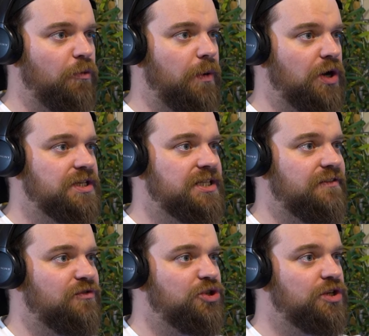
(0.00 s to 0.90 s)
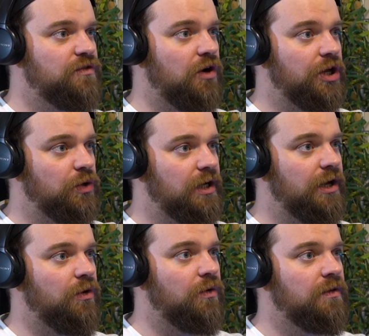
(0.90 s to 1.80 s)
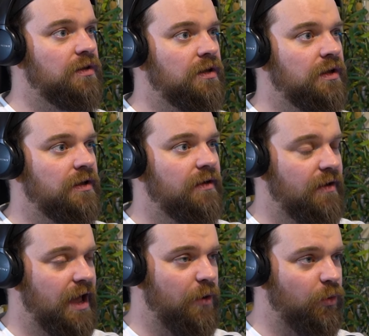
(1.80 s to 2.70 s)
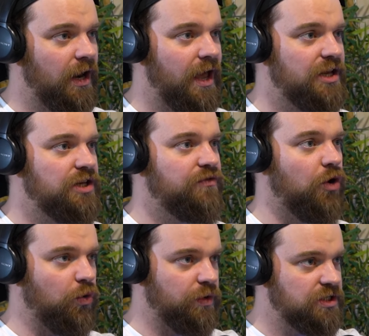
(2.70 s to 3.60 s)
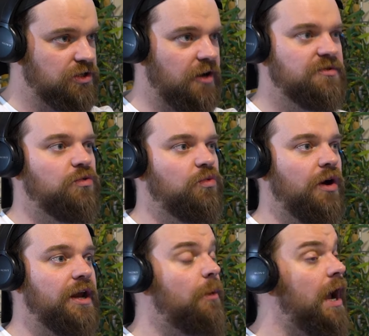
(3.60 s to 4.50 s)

positive because you've got your little outlet and you've got all this time to write in.